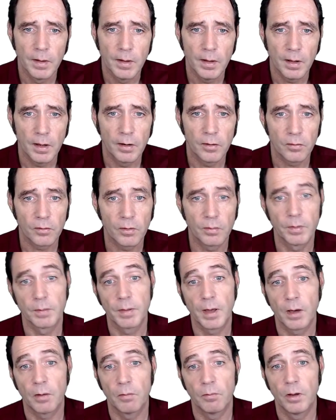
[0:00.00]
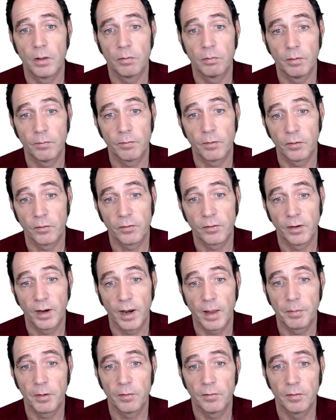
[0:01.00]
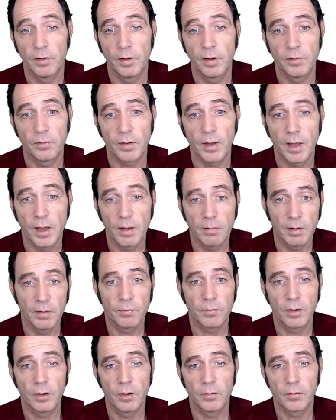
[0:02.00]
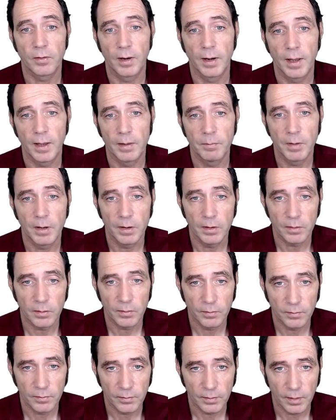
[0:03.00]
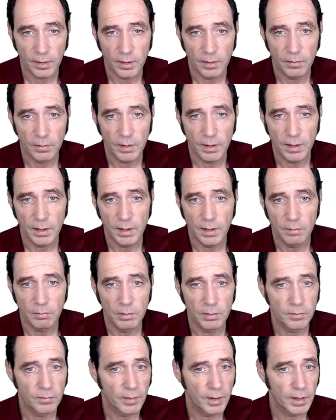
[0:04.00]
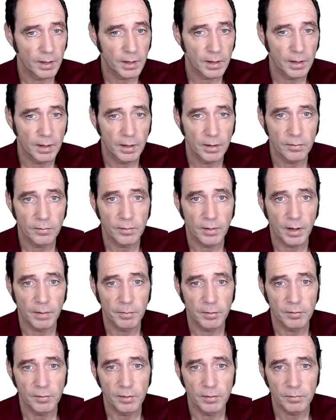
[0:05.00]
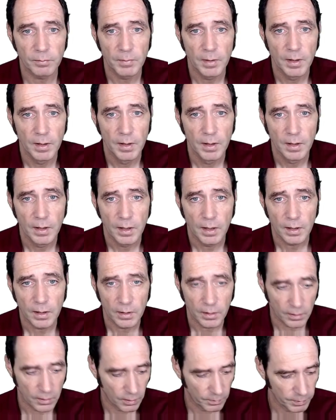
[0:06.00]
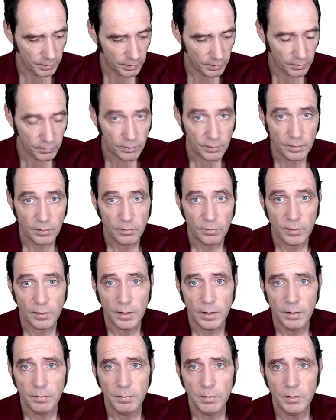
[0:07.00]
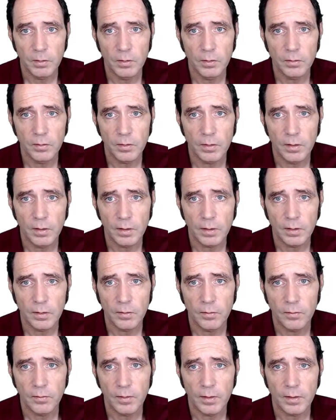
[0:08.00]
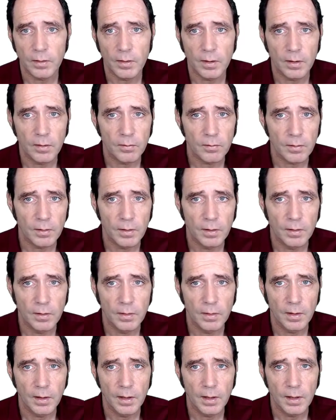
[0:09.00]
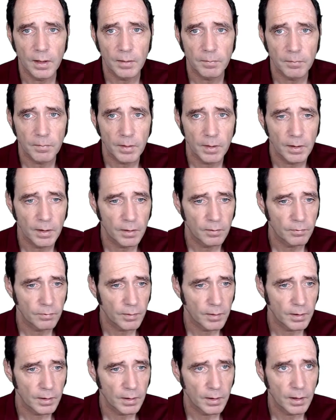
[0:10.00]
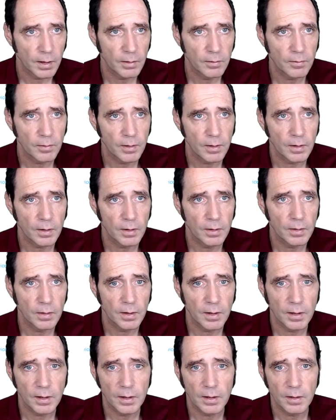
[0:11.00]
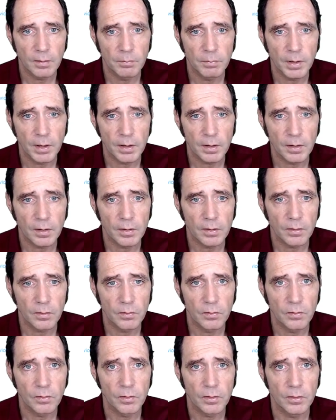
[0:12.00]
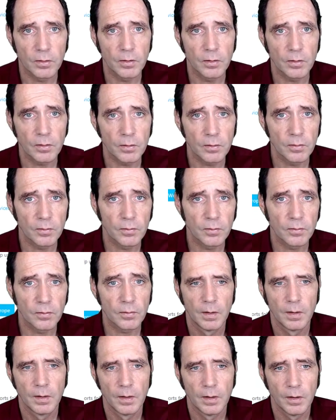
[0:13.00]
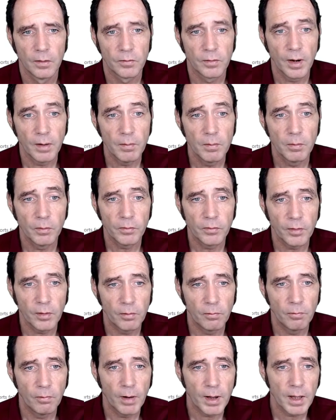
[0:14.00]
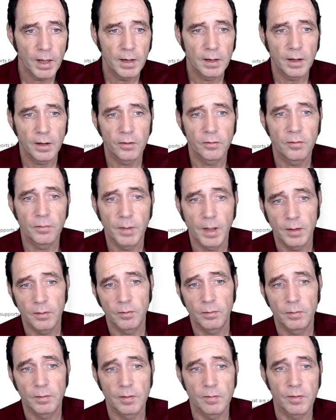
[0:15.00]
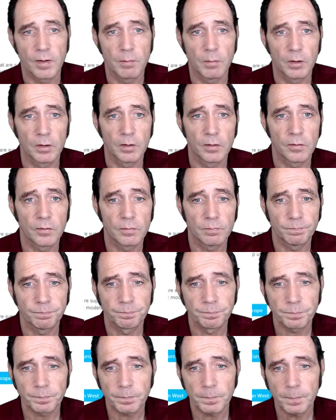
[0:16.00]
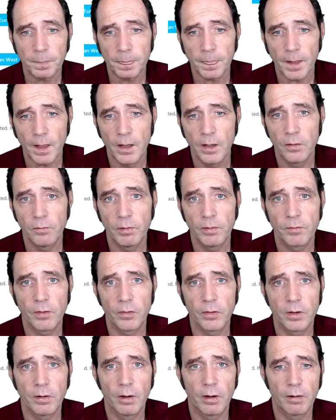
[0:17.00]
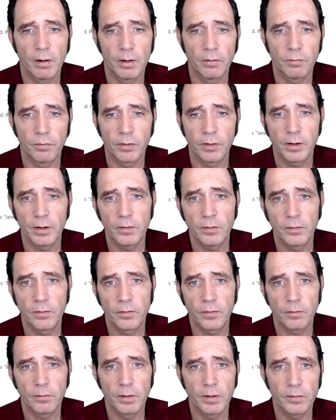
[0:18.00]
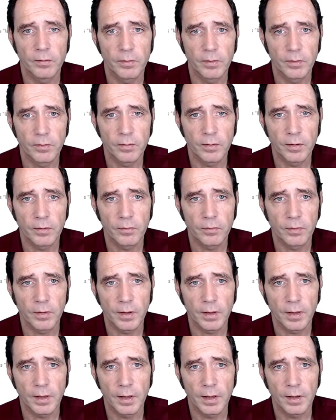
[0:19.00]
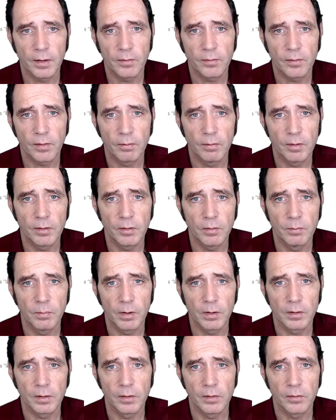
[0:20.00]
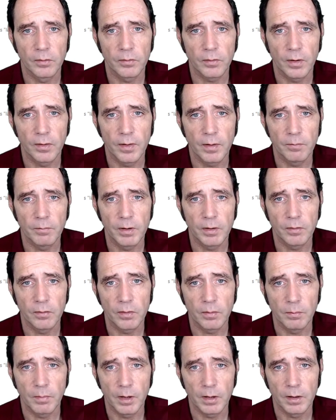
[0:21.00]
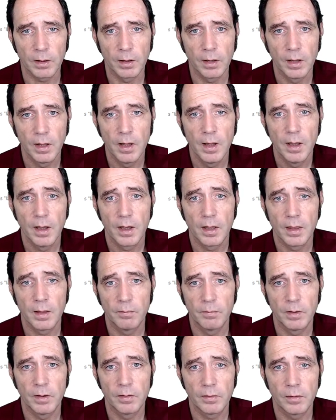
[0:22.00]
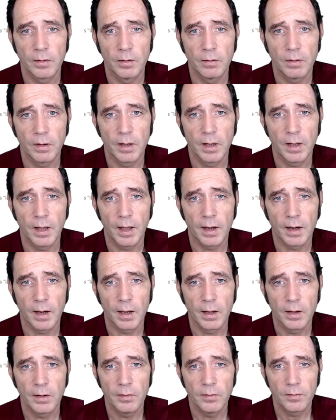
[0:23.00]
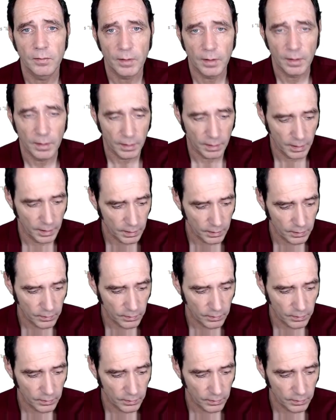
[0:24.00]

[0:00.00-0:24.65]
And it's coming back with, we've got celebrities and we've got landmarks. So we'll take celebrities. I'm going to copy this into the clipboard. I'm going to stick that in there for later, and then back to the docs. So now we want to recognize domain-specific models. And we've got the URL for this, which is this thing here. So we do models, and then we do the model, and then we do analyze here.